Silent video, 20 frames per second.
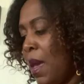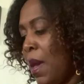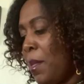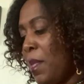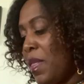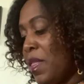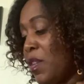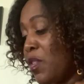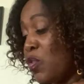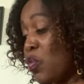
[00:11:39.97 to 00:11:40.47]

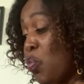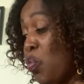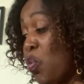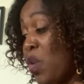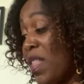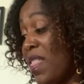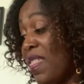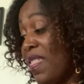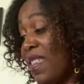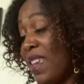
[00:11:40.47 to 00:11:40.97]
But there's
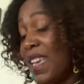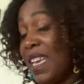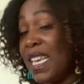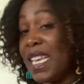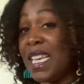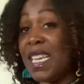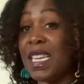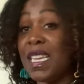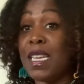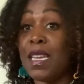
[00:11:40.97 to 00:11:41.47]
one
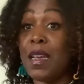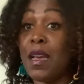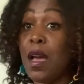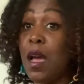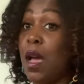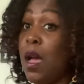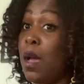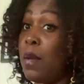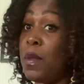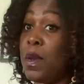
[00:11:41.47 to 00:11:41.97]
thing
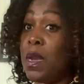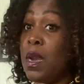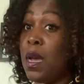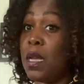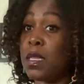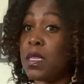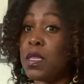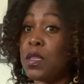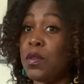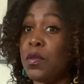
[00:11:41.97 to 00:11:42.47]
I'm
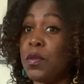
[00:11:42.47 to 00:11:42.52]
not so